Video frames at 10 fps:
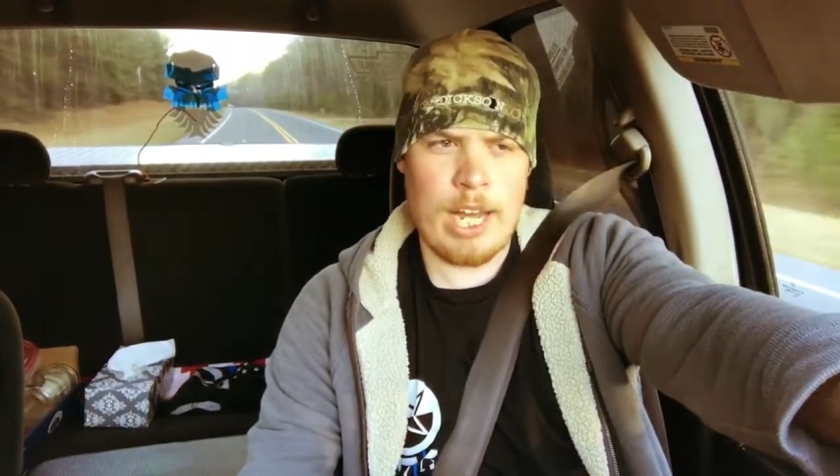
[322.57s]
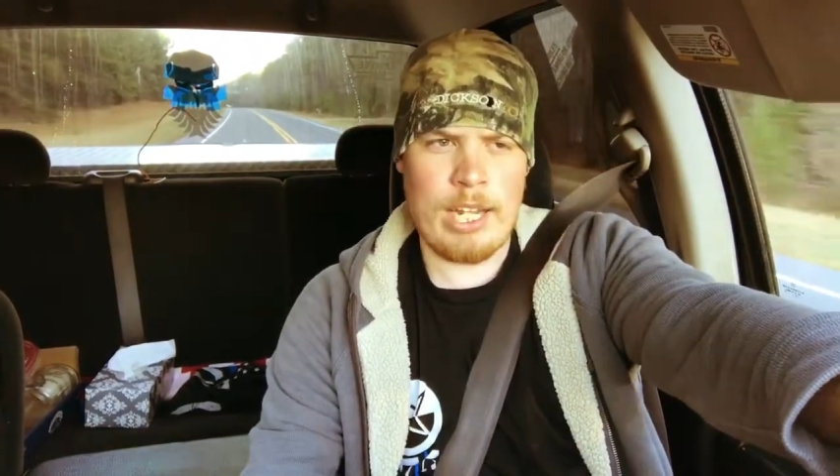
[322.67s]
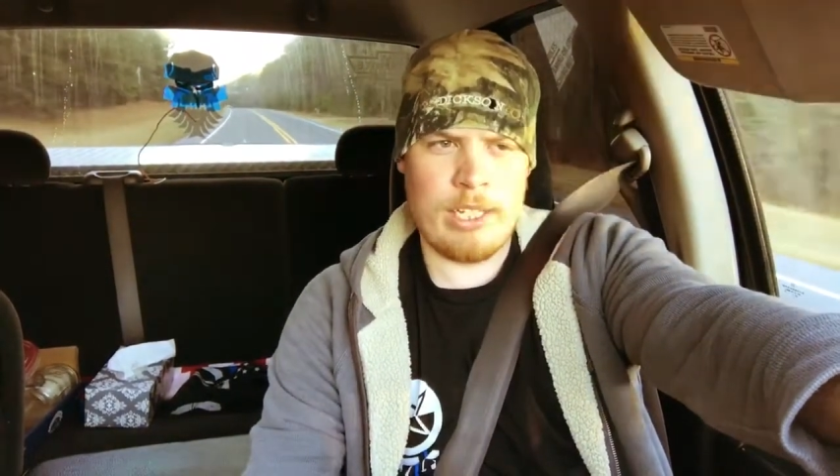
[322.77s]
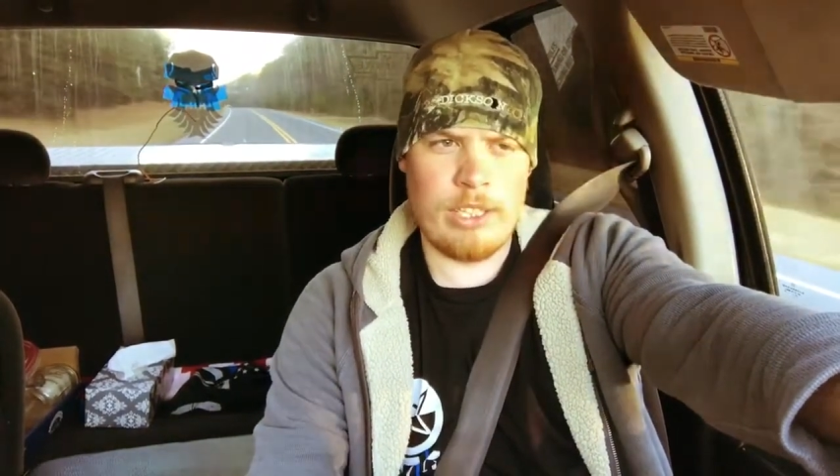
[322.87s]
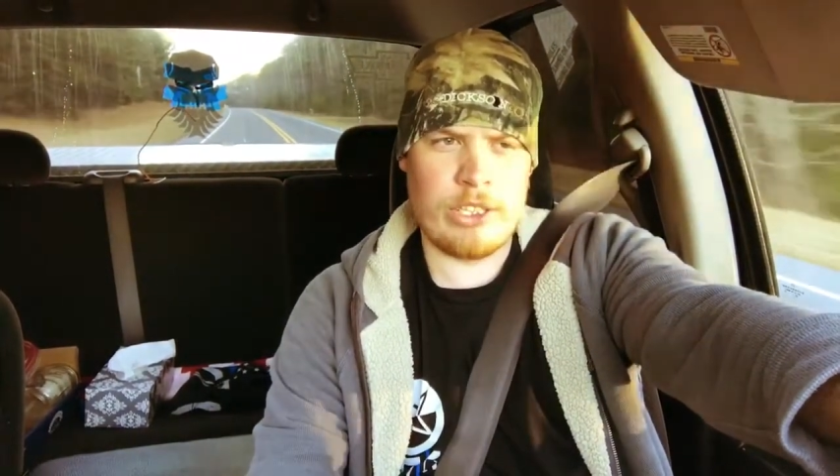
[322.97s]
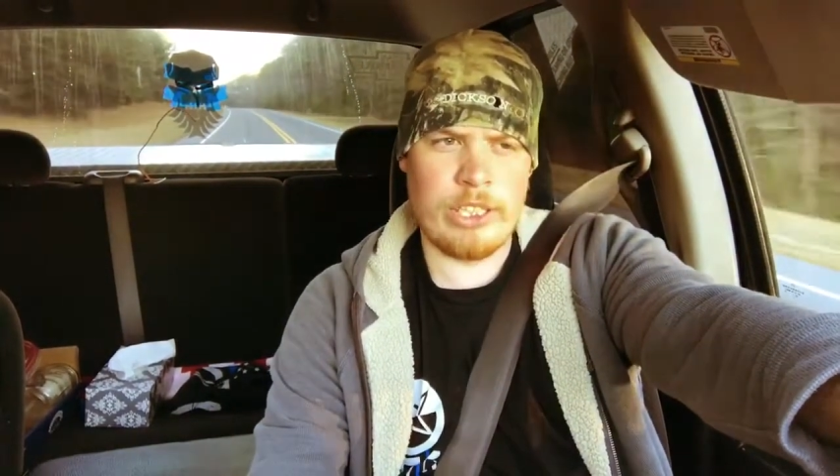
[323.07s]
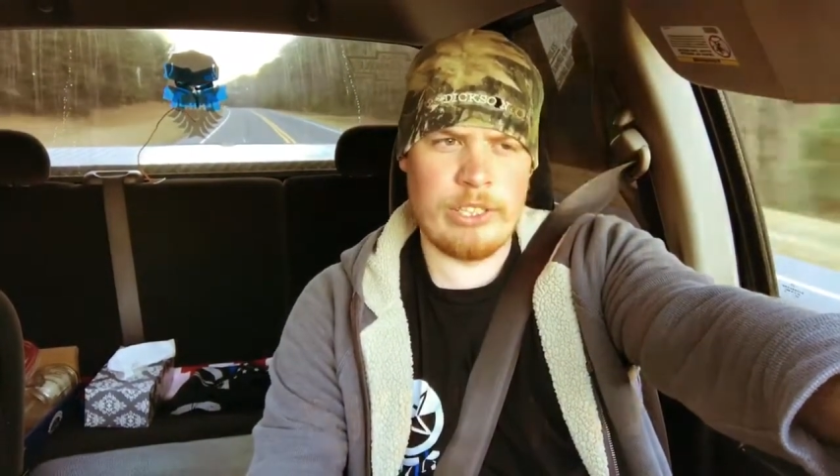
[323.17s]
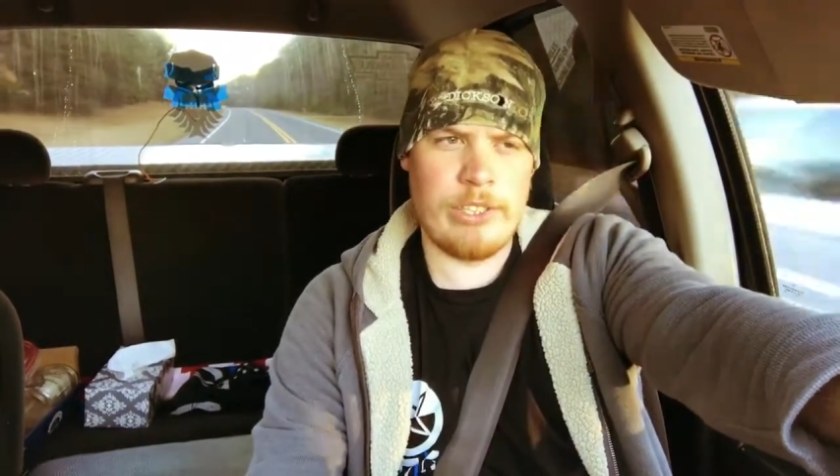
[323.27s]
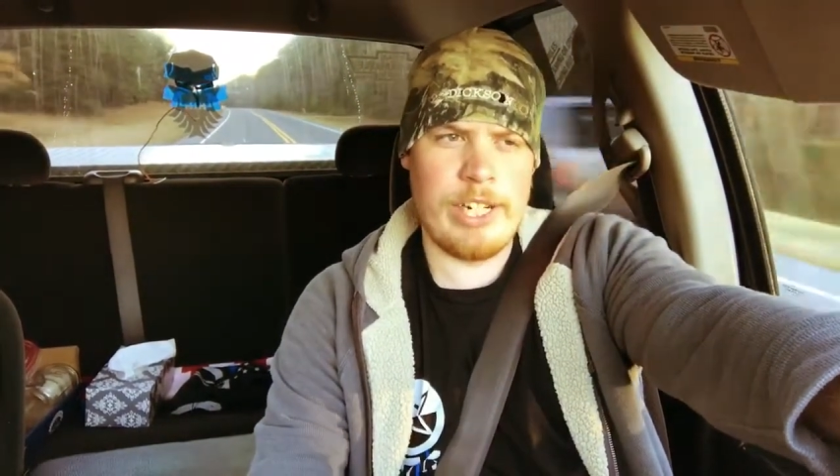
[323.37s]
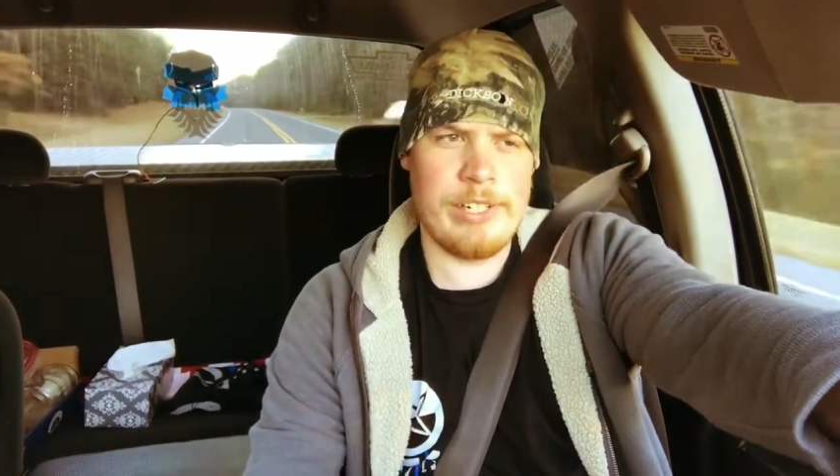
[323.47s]
out of the
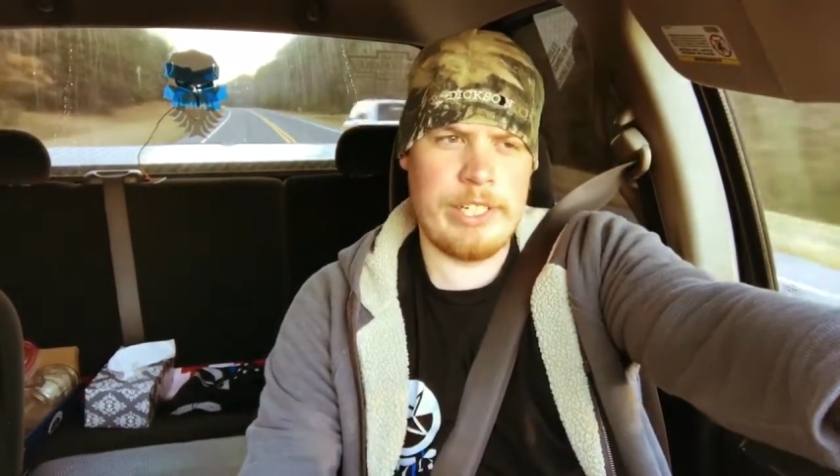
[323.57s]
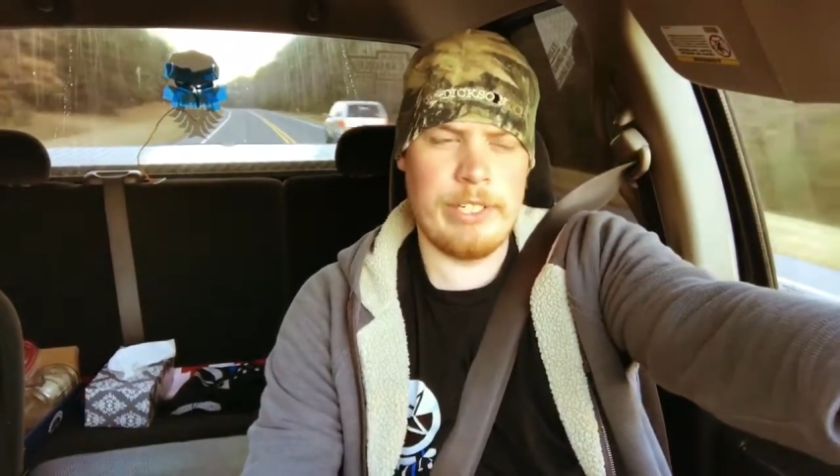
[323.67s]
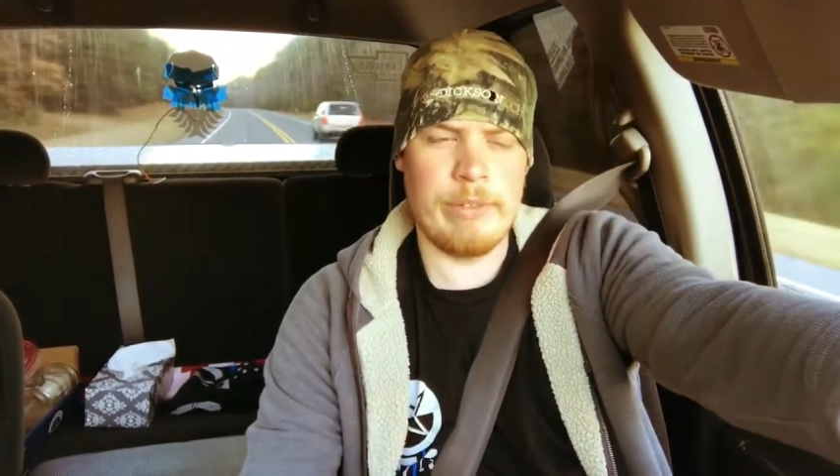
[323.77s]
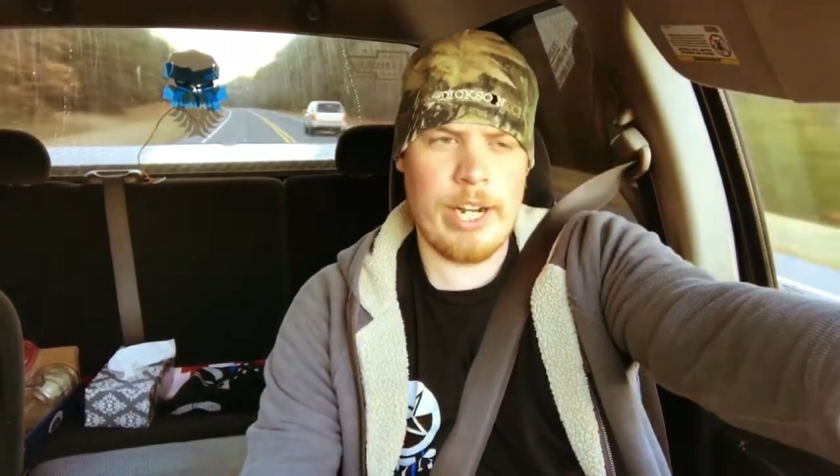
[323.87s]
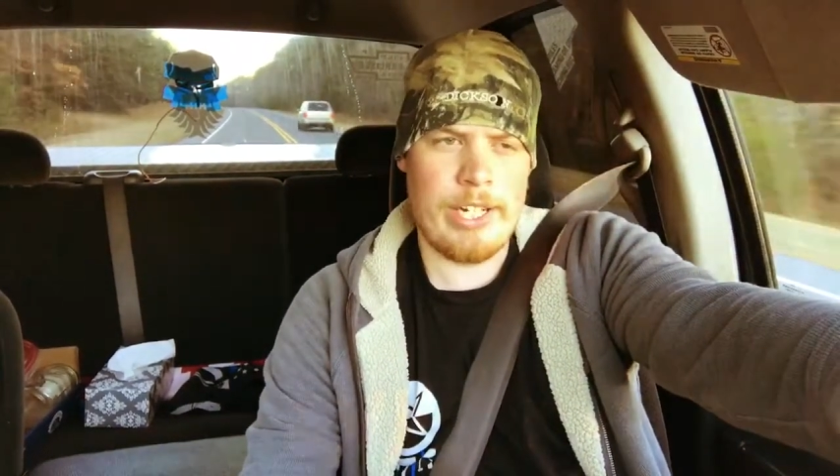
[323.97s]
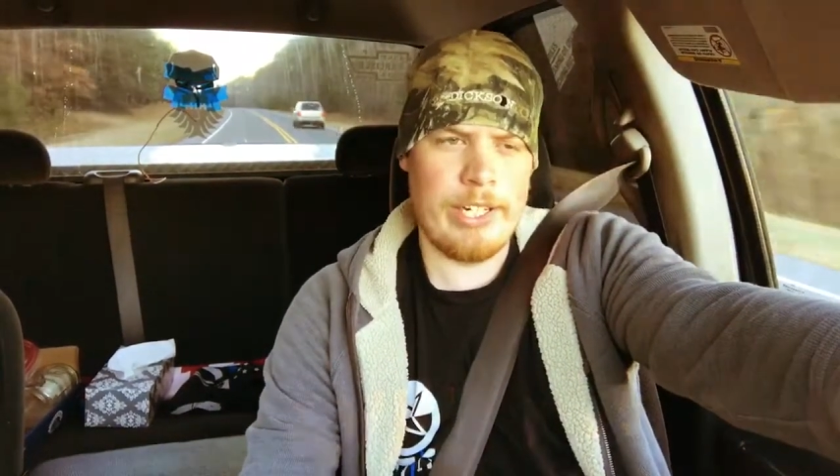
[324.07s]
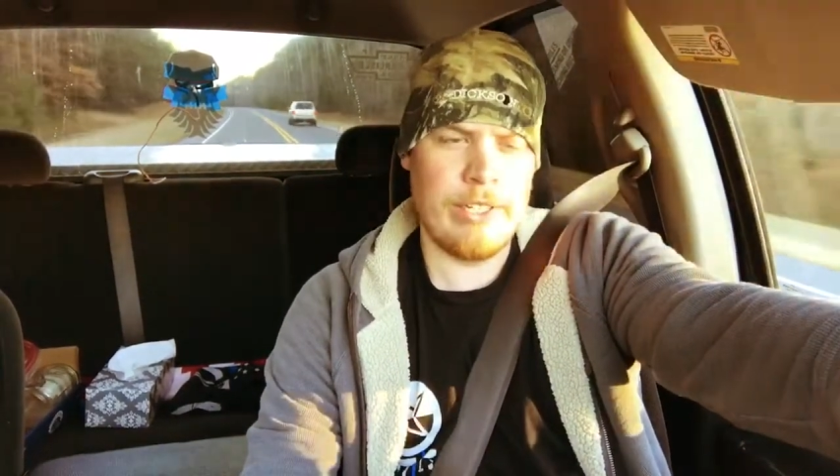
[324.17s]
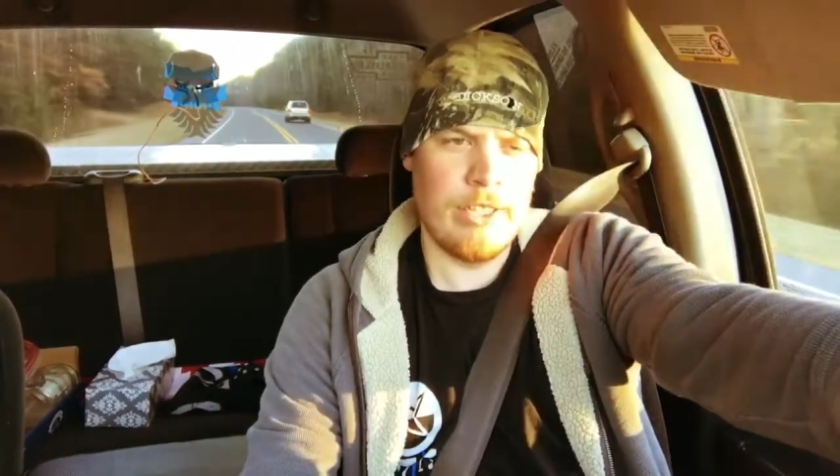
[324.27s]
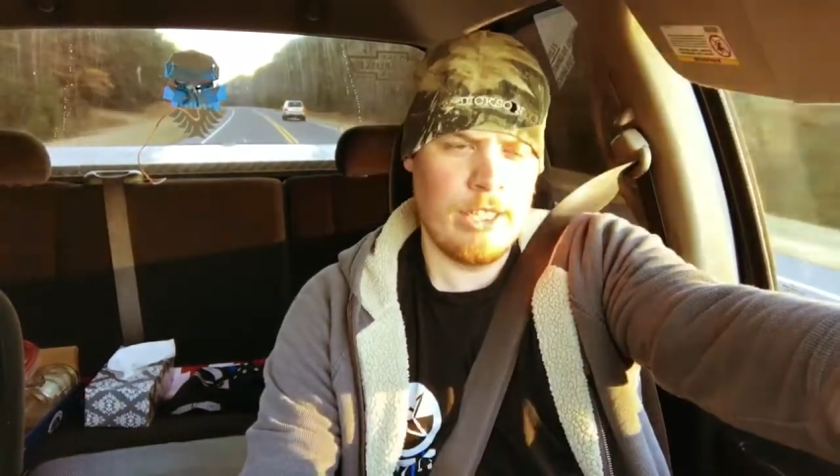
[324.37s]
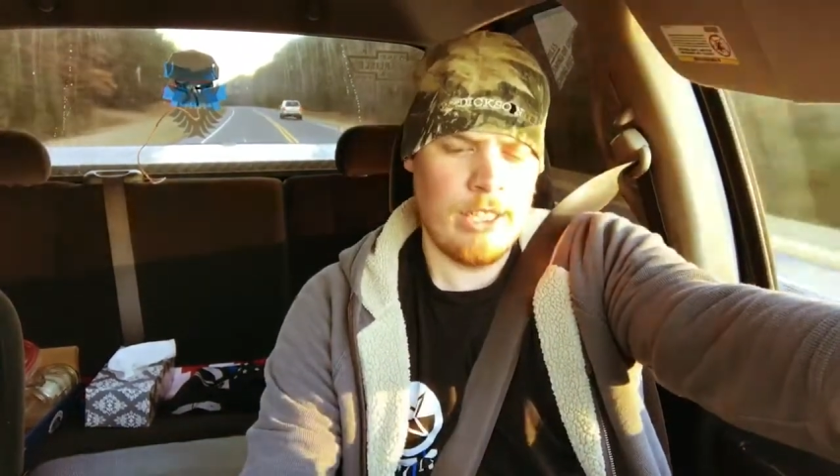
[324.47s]
center area right here.